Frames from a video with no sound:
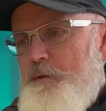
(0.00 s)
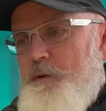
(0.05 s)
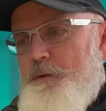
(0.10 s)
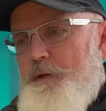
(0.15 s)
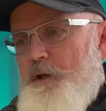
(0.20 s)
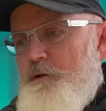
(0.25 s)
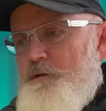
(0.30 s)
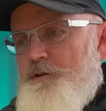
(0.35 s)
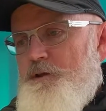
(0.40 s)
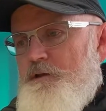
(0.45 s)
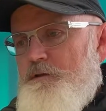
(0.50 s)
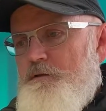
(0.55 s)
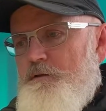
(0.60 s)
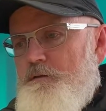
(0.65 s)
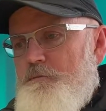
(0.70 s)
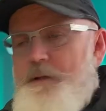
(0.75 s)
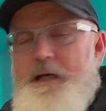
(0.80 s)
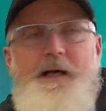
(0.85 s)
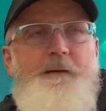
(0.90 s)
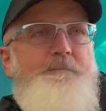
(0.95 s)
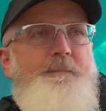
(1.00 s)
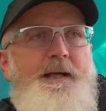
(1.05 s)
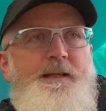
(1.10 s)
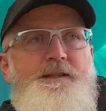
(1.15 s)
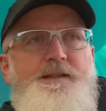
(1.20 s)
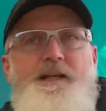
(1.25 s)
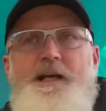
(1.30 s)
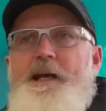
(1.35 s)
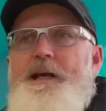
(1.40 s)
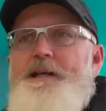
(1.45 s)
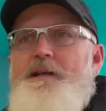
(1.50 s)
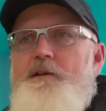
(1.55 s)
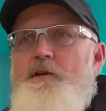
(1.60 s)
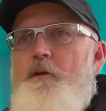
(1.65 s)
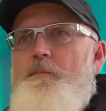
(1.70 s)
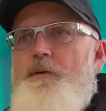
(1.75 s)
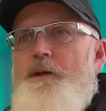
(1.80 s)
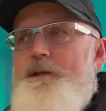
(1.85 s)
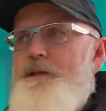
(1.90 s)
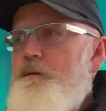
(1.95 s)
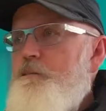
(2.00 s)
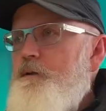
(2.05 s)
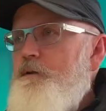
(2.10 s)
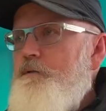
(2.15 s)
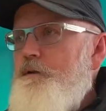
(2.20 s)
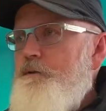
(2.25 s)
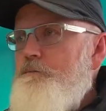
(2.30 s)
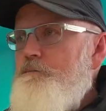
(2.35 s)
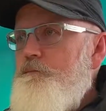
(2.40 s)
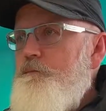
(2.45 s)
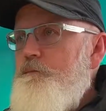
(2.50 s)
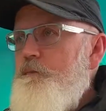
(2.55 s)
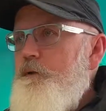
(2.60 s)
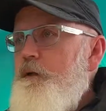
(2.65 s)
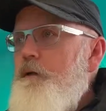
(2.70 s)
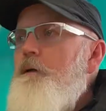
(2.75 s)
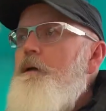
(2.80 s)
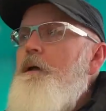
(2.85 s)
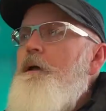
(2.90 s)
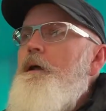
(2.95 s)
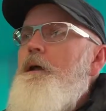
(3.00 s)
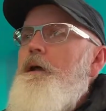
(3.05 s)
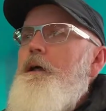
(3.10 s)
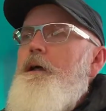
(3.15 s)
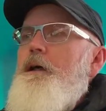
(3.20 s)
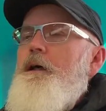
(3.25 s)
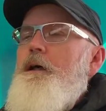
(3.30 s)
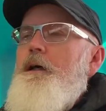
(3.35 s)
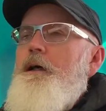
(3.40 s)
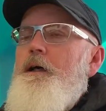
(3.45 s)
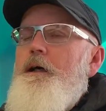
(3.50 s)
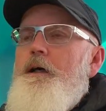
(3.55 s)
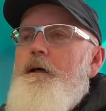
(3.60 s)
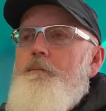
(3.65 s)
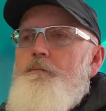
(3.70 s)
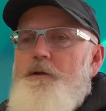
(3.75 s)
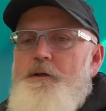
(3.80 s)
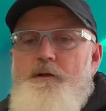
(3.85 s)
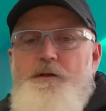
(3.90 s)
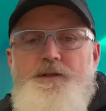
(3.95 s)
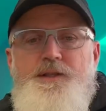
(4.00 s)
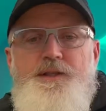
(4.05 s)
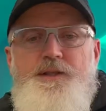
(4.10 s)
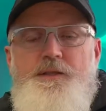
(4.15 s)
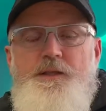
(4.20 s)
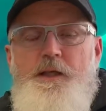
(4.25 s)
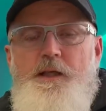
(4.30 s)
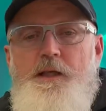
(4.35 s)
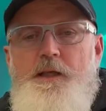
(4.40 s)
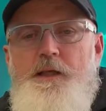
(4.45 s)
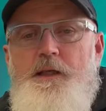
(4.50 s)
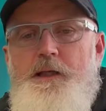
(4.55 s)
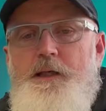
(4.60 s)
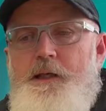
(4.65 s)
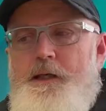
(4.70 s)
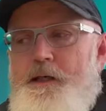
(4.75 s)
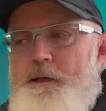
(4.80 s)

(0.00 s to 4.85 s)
who are going to maintain and operate the building, because the